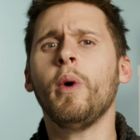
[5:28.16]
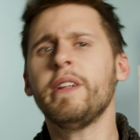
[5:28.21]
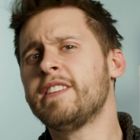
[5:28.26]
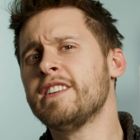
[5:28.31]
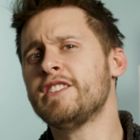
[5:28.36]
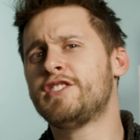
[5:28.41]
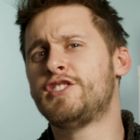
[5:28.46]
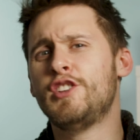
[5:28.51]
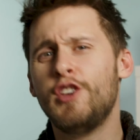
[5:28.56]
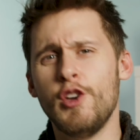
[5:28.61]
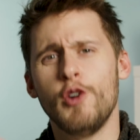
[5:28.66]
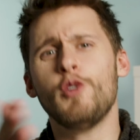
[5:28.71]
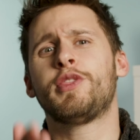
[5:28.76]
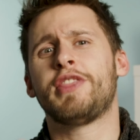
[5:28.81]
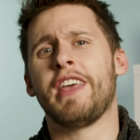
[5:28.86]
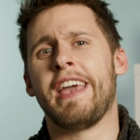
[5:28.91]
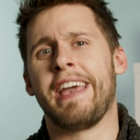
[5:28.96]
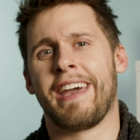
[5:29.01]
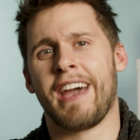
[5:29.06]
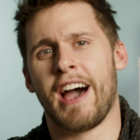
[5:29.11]
what did you
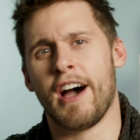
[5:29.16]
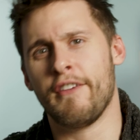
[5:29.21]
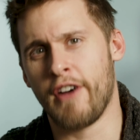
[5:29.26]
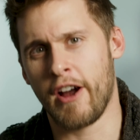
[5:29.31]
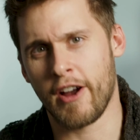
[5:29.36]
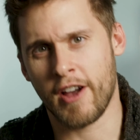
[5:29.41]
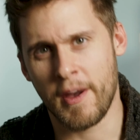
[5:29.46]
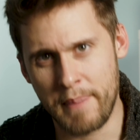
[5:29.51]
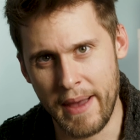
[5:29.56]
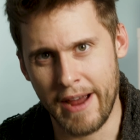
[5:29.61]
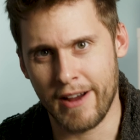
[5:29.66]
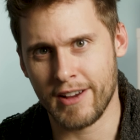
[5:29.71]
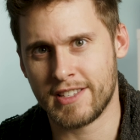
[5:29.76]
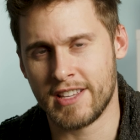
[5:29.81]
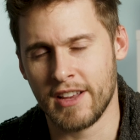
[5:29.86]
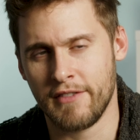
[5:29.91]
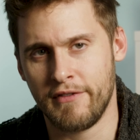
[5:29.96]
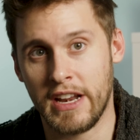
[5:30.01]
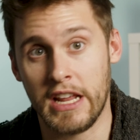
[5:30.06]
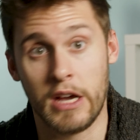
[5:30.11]
think of our
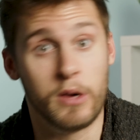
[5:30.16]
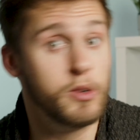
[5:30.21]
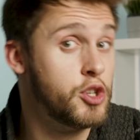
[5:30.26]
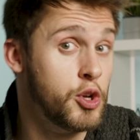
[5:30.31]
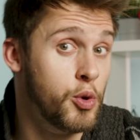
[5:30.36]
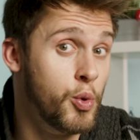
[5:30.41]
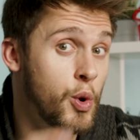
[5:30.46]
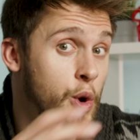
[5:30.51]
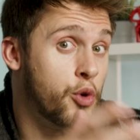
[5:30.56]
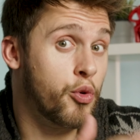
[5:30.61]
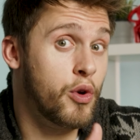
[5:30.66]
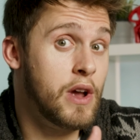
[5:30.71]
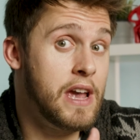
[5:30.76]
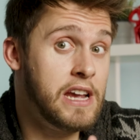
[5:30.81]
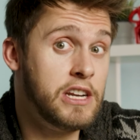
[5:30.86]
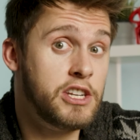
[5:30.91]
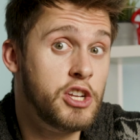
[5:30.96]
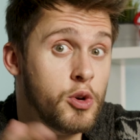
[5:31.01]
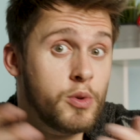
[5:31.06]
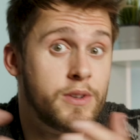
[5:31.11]
comparison video? Do you
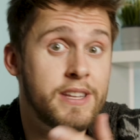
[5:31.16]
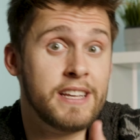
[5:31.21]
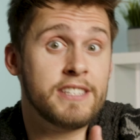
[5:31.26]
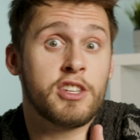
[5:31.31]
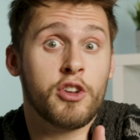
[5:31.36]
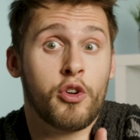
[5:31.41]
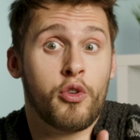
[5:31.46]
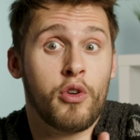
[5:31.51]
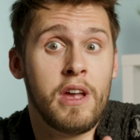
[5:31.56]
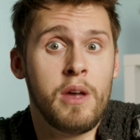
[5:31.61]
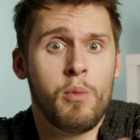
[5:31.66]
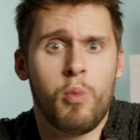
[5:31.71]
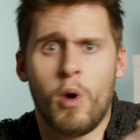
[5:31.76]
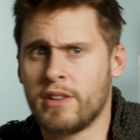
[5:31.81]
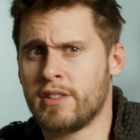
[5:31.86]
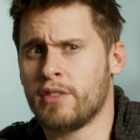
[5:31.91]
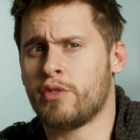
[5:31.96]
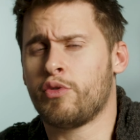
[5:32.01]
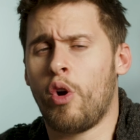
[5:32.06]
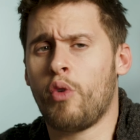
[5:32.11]
agree? Do you disagree?
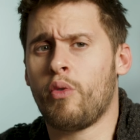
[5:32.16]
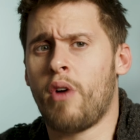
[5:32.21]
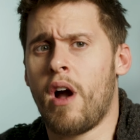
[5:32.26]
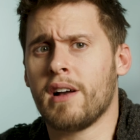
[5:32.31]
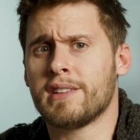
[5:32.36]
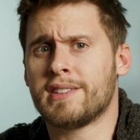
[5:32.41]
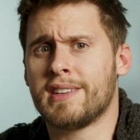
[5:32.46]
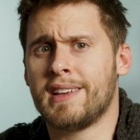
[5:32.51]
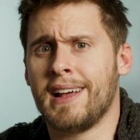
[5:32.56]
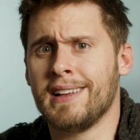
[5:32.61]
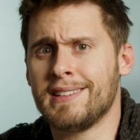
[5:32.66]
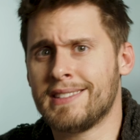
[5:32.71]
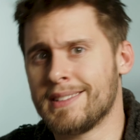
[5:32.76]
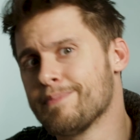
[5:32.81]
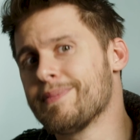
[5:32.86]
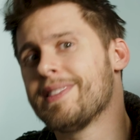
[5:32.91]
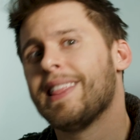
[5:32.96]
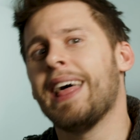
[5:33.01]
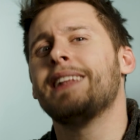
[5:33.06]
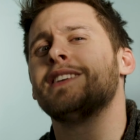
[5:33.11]
Want to throw rocks at
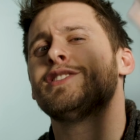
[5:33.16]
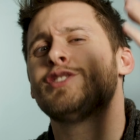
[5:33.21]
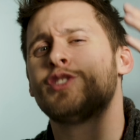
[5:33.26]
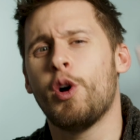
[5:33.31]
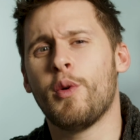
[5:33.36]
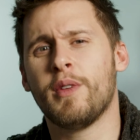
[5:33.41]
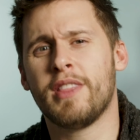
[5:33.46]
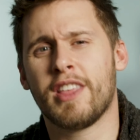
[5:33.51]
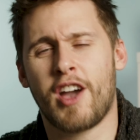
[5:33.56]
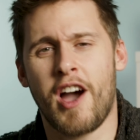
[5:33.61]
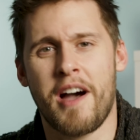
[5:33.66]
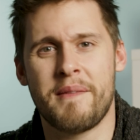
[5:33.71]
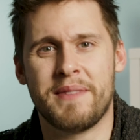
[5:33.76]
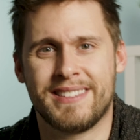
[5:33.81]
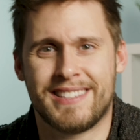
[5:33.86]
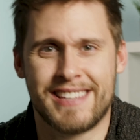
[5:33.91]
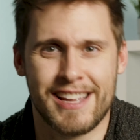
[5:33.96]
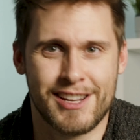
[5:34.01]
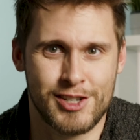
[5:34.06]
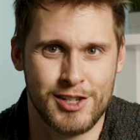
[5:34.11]
us? Let us know in the
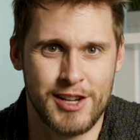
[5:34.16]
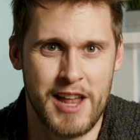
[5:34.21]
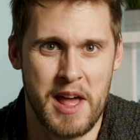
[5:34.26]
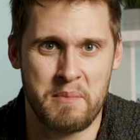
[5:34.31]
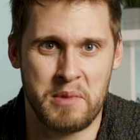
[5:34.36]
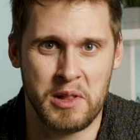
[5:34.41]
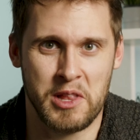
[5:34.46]
comments section down